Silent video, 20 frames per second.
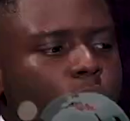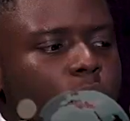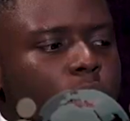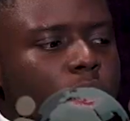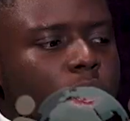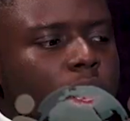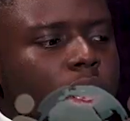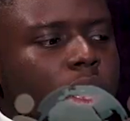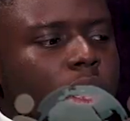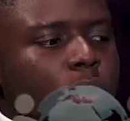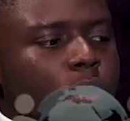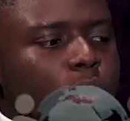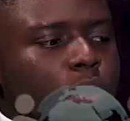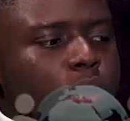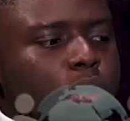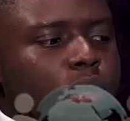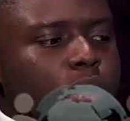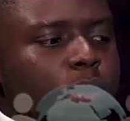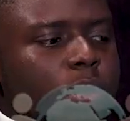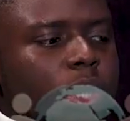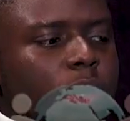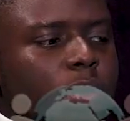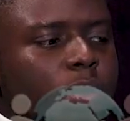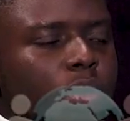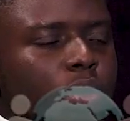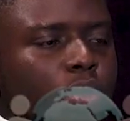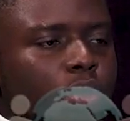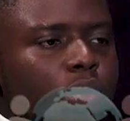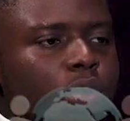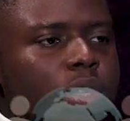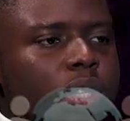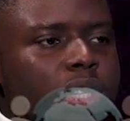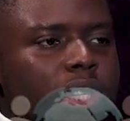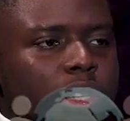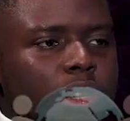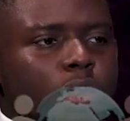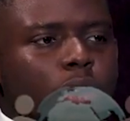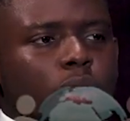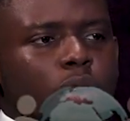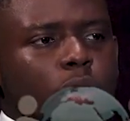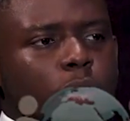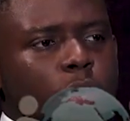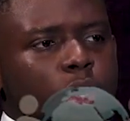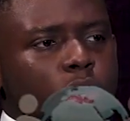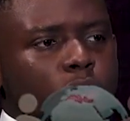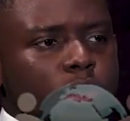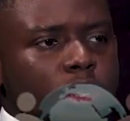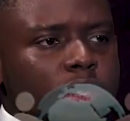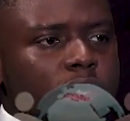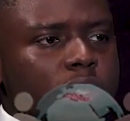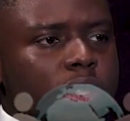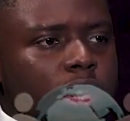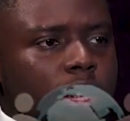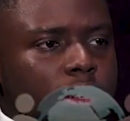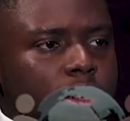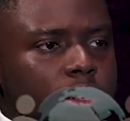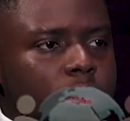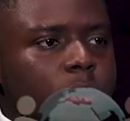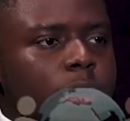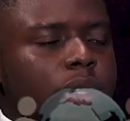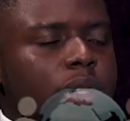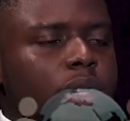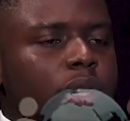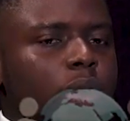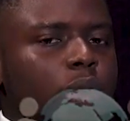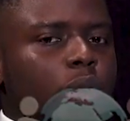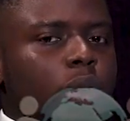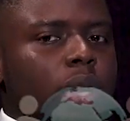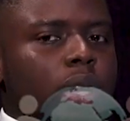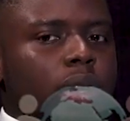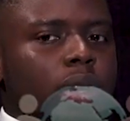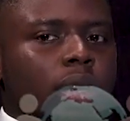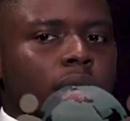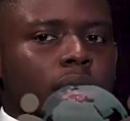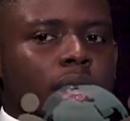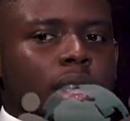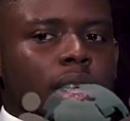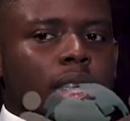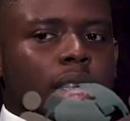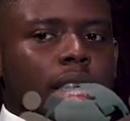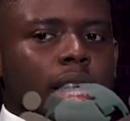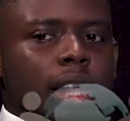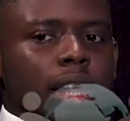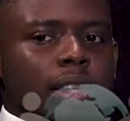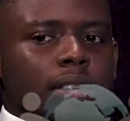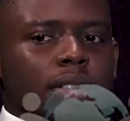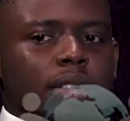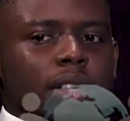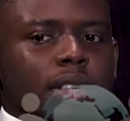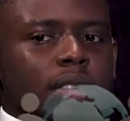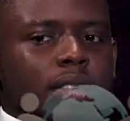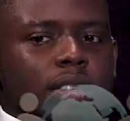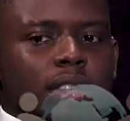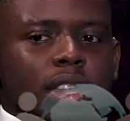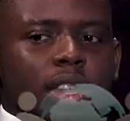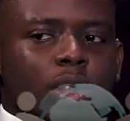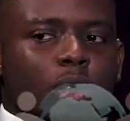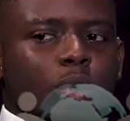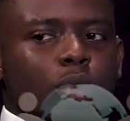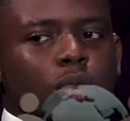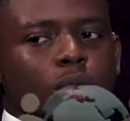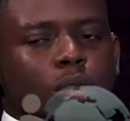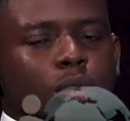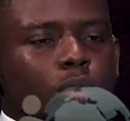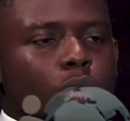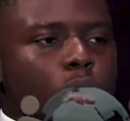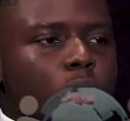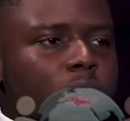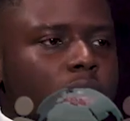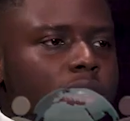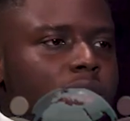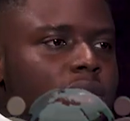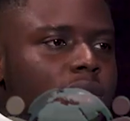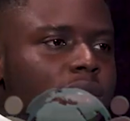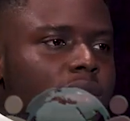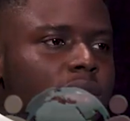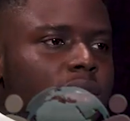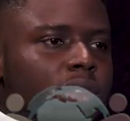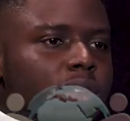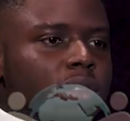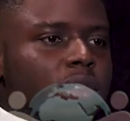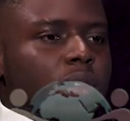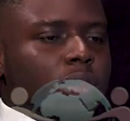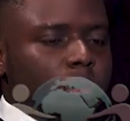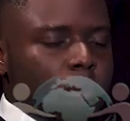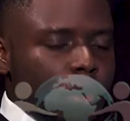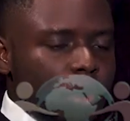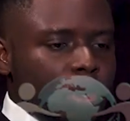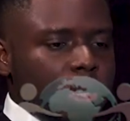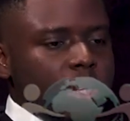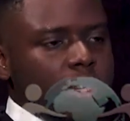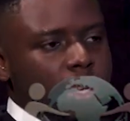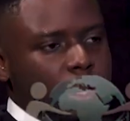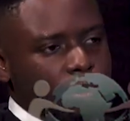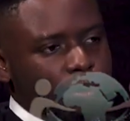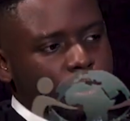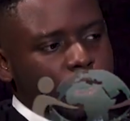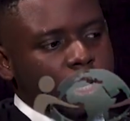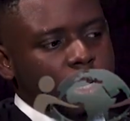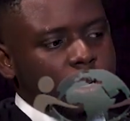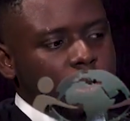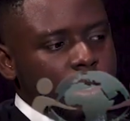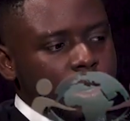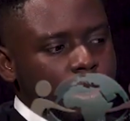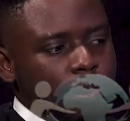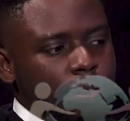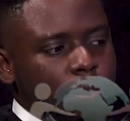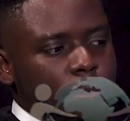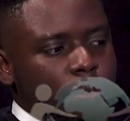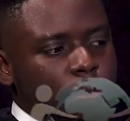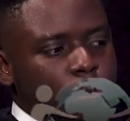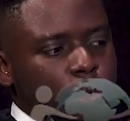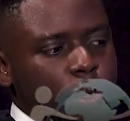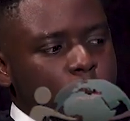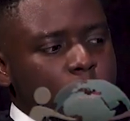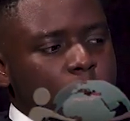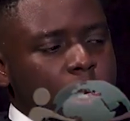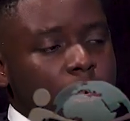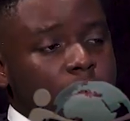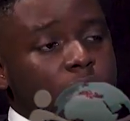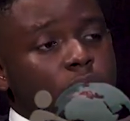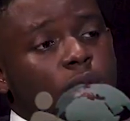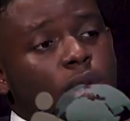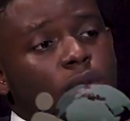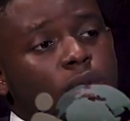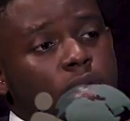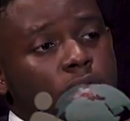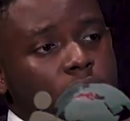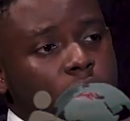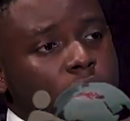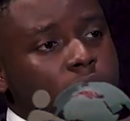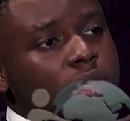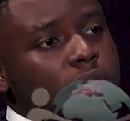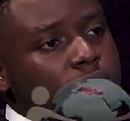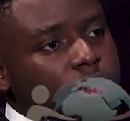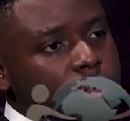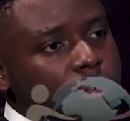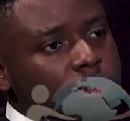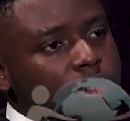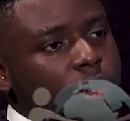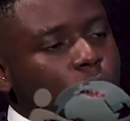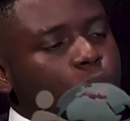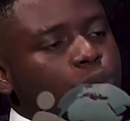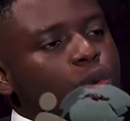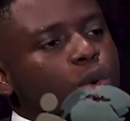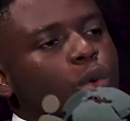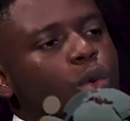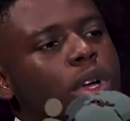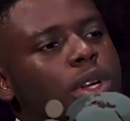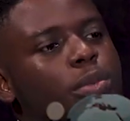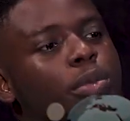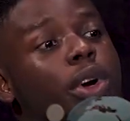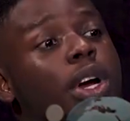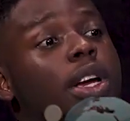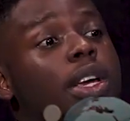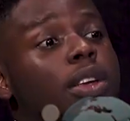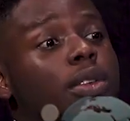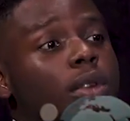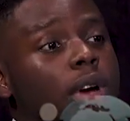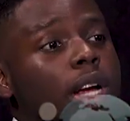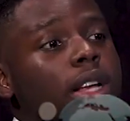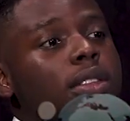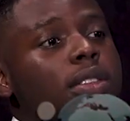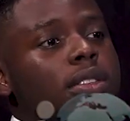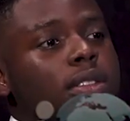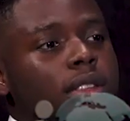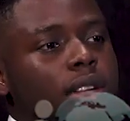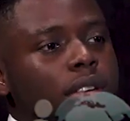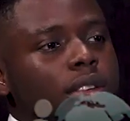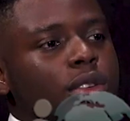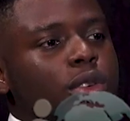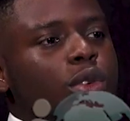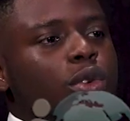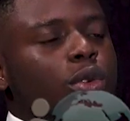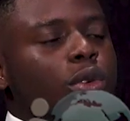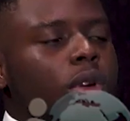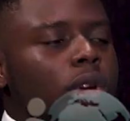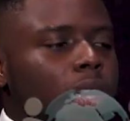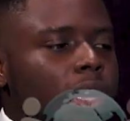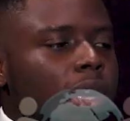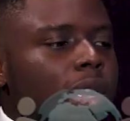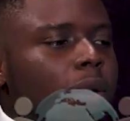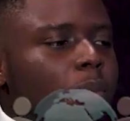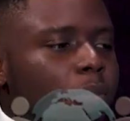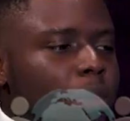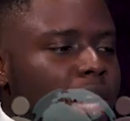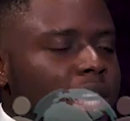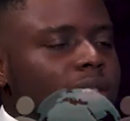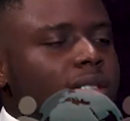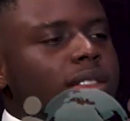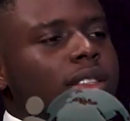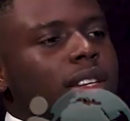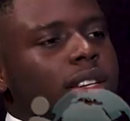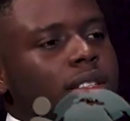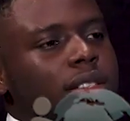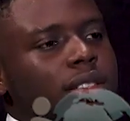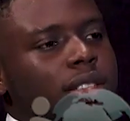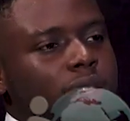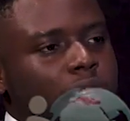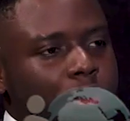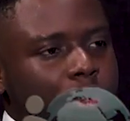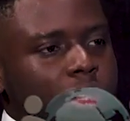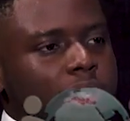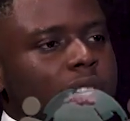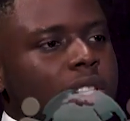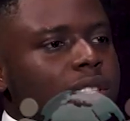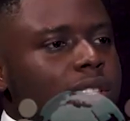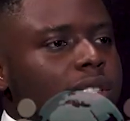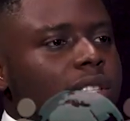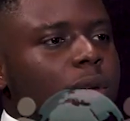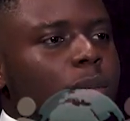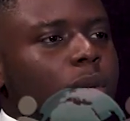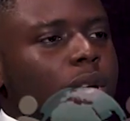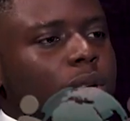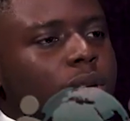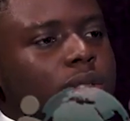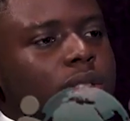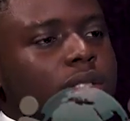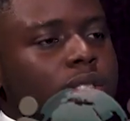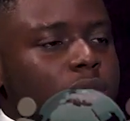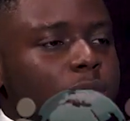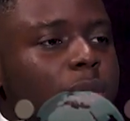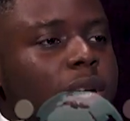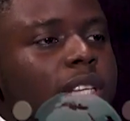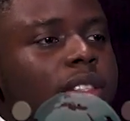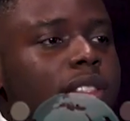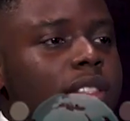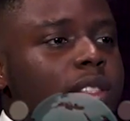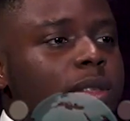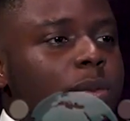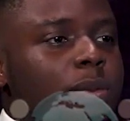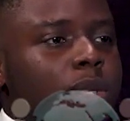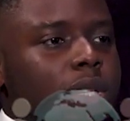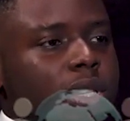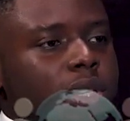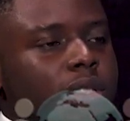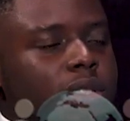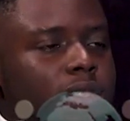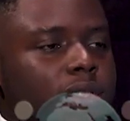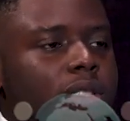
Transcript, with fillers: uh, would you be improving the economy of the state, especially when states now want other than being um, for the benefit of the citizens, they also mm. want bragging rights. that yeah. you know, my state generated this amount, this is my GDP, this is